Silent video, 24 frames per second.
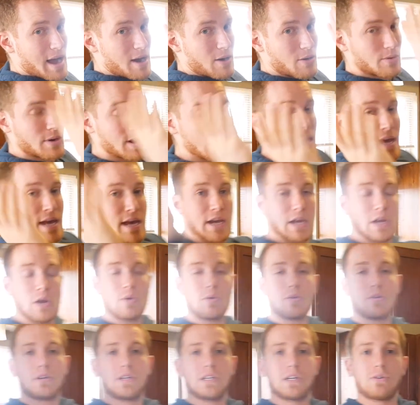out in
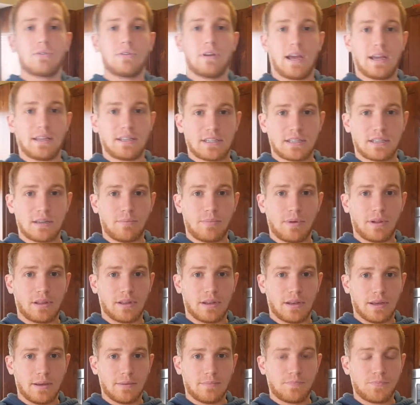order to create
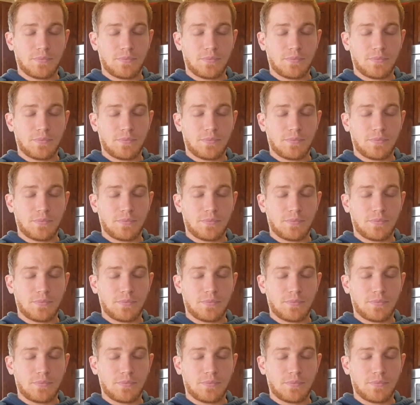stability.